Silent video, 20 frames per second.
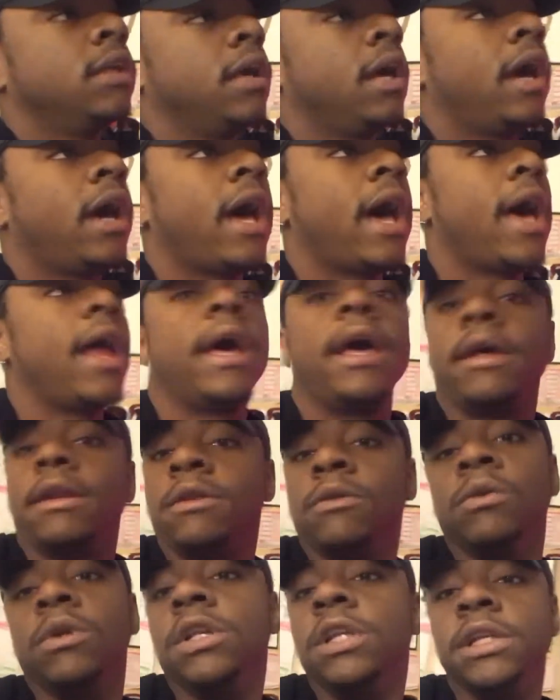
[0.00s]
I
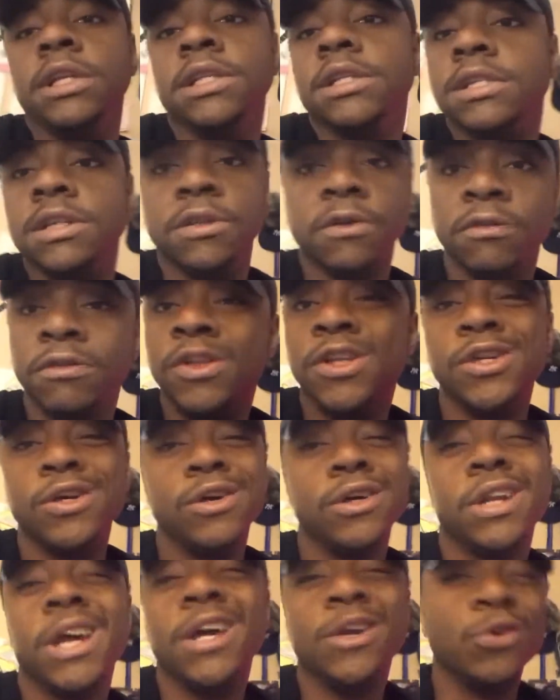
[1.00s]
really didn't see no video
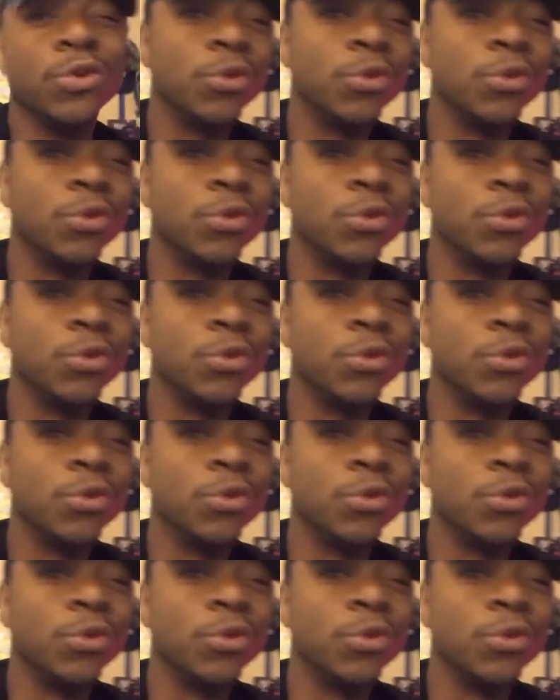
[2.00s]
on like no